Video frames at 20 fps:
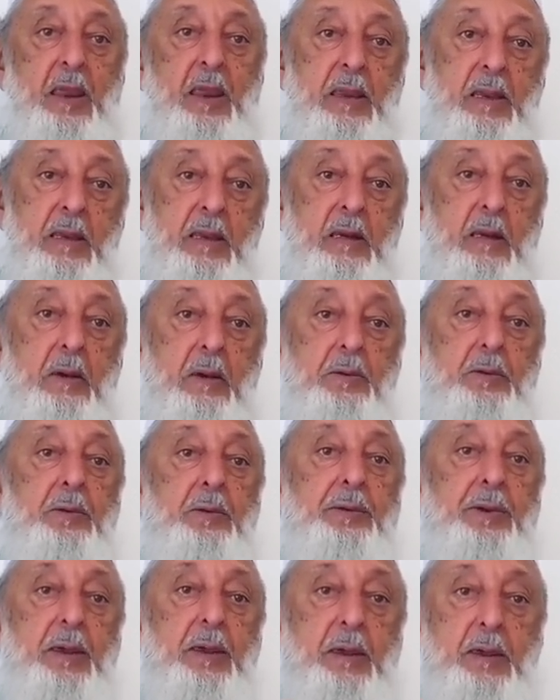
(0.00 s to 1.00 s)

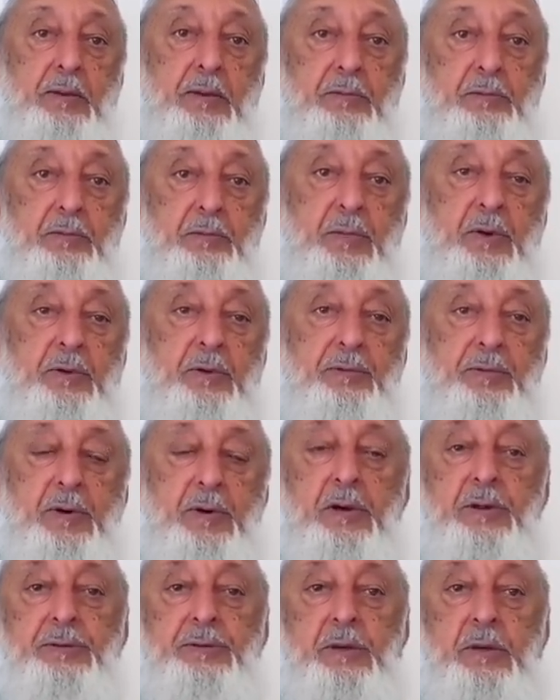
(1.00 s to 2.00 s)
including his
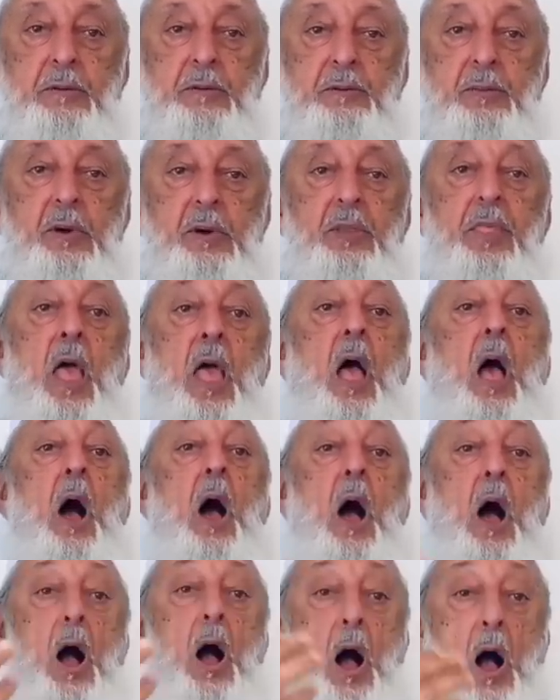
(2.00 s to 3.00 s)
virgin birth,
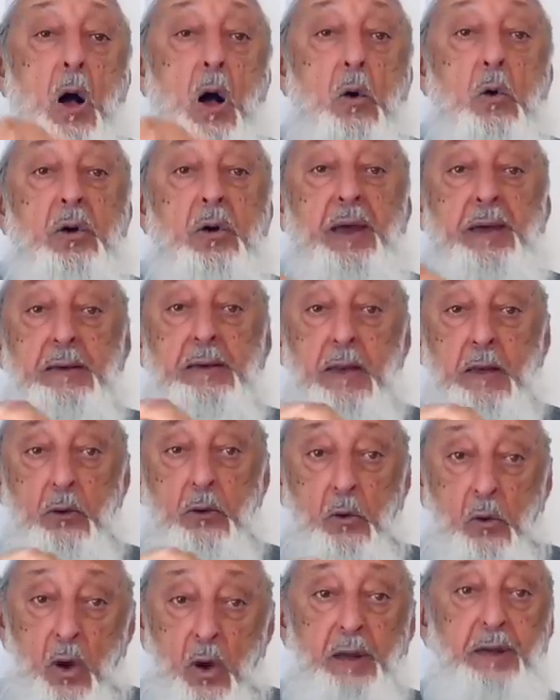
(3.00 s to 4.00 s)
how can it
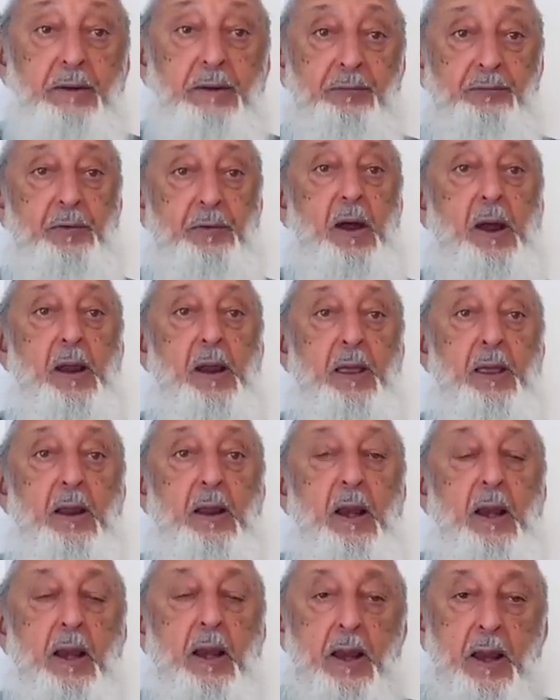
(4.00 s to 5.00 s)
qualify
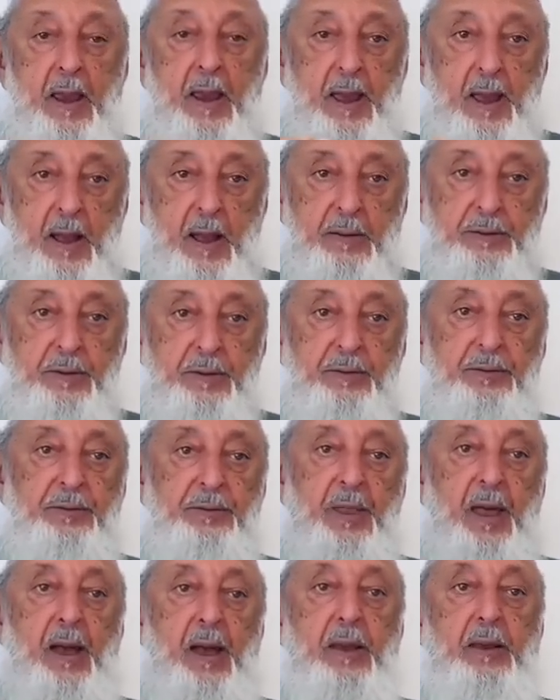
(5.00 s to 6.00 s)
as a
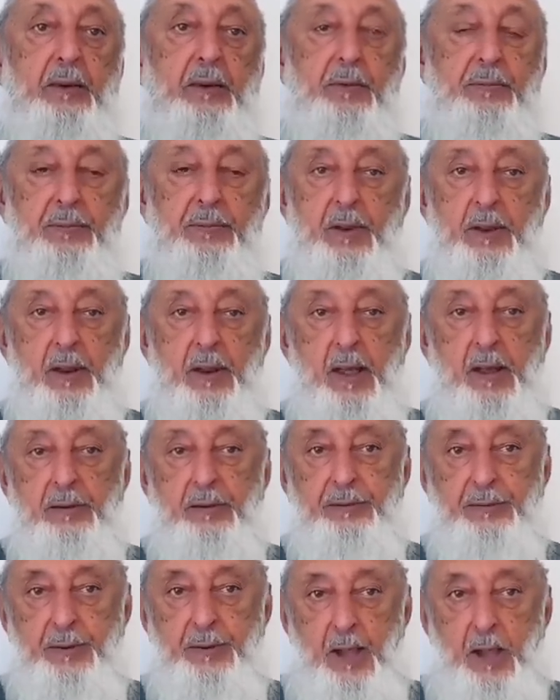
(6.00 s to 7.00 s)
sign of the
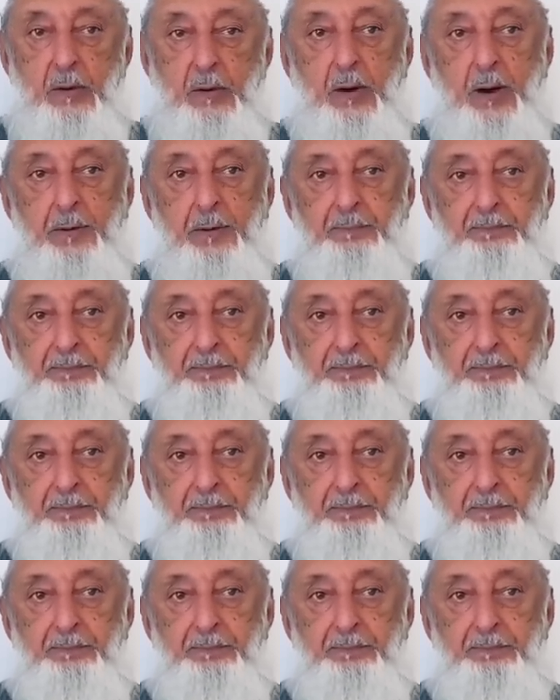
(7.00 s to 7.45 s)
last hour?